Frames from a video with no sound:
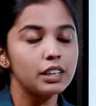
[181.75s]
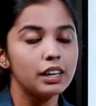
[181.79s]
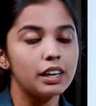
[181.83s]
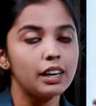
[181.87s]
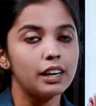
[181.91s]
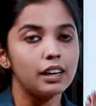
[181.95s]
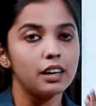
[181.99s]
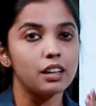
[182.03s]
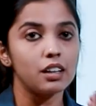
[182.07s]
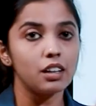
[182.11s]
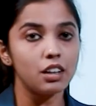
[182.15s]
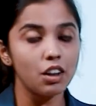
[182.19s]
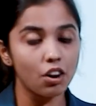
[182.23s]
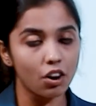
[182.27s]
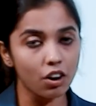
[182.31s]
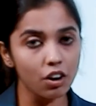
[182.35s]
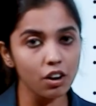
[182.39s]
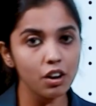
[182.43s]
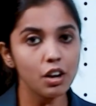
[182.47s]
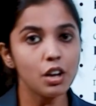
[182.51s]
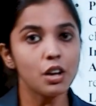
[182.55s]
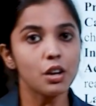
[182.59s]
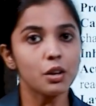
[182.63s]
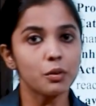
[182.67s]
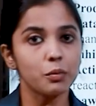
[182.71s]
law
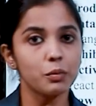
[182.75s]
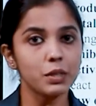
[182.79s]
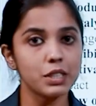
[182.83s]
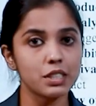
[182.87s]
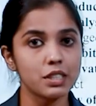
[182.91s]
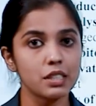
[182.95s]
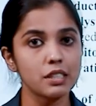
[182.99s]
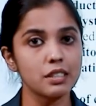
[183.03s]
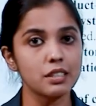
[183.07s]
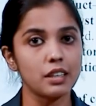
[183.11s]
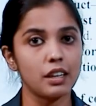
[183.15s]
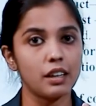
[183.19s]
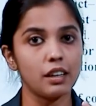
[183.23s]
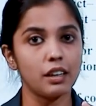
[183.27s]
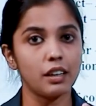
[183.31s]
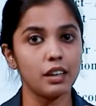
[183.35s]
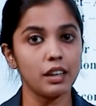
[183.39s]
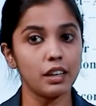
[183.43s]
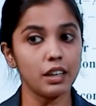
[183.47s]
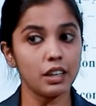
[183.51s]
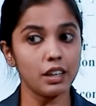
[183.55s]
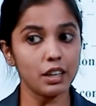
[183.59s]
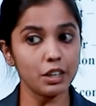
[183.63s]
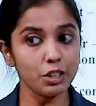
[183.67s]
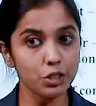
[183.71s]
which is
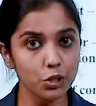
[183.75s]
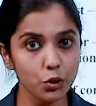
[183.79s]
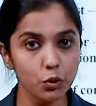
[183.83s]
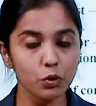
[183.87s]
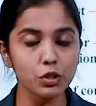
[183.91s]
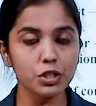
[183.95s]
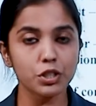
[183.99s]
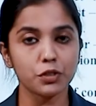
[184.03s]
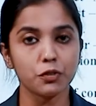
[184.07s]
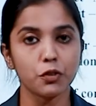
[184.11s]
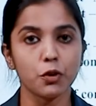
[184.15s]
used